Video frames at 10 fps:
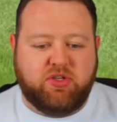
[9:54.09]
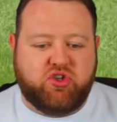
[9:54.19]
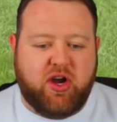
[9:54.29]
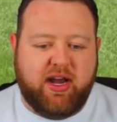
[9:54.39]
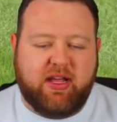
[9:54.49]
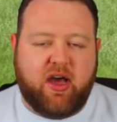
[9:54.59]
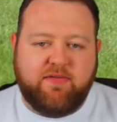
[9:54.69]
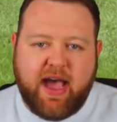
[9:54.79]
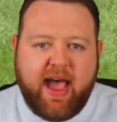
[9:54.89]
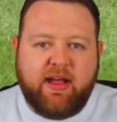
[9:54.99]
was trying to
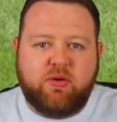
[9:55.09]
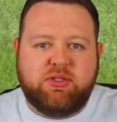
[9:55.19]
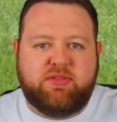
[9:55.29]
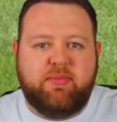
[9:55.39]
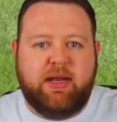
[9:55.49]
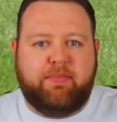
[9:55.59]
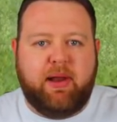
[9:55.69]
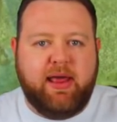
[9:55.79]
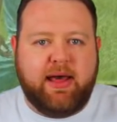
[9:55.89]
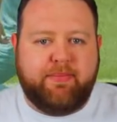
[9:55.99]
cover angles for me to
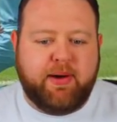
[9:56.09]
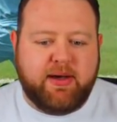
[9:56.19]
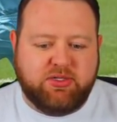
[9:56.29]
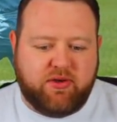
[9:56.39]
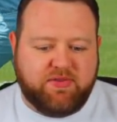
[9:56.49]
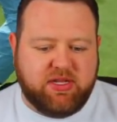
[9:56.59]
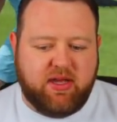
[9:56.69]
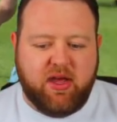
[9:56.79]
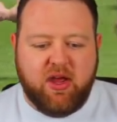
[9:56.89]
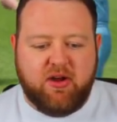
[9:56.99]
play that pass off
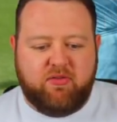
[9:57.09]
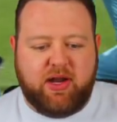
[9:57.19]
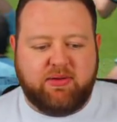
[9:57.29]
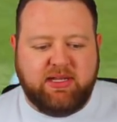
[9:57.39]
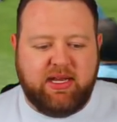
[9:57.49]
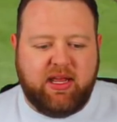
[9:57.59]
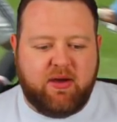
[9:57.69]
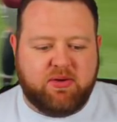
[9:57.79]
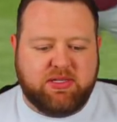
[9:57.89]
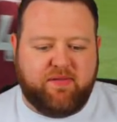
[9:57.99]
to
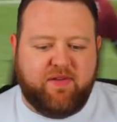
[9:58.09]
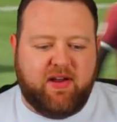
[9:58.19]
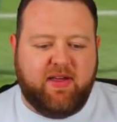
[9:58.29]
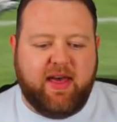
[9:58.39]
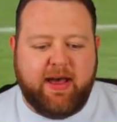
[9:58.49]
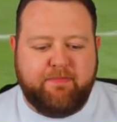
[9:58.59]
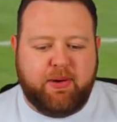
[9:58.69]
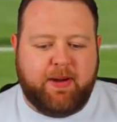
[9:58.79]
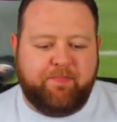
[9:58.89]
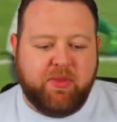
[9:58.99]
Ronaldinho or something like that,
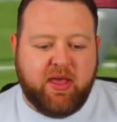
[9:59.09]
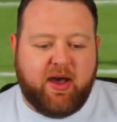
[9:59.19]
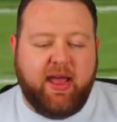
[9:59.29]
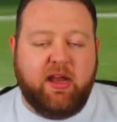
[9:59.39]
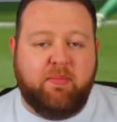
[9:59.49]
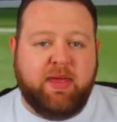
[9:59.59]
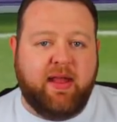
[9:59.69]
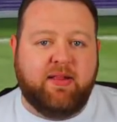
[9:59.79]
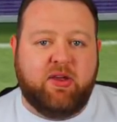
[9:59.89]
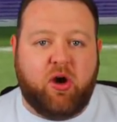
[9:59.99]
but I end up
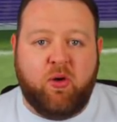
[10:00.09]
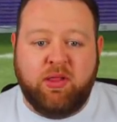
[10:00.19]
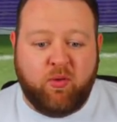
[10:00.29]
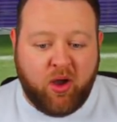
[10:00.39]
getting the goal, and the